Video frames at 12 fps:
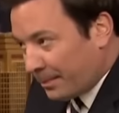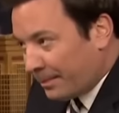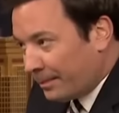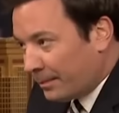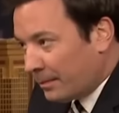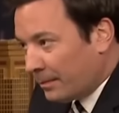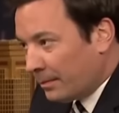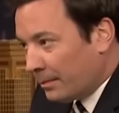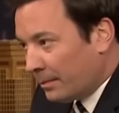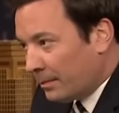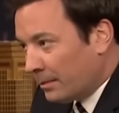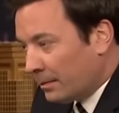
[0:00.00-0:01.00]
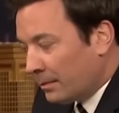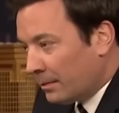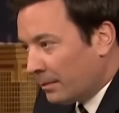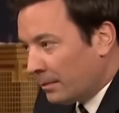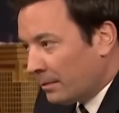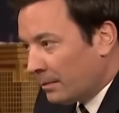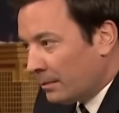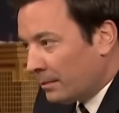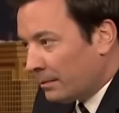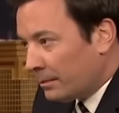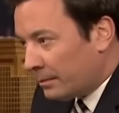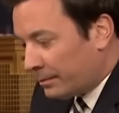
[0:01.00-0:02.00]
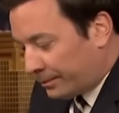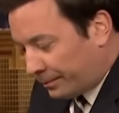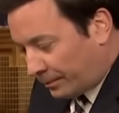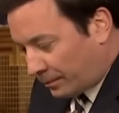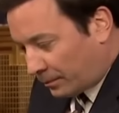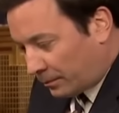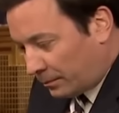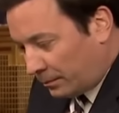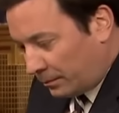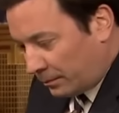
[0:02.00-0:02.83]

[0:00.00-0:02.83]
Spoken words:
(not speaking)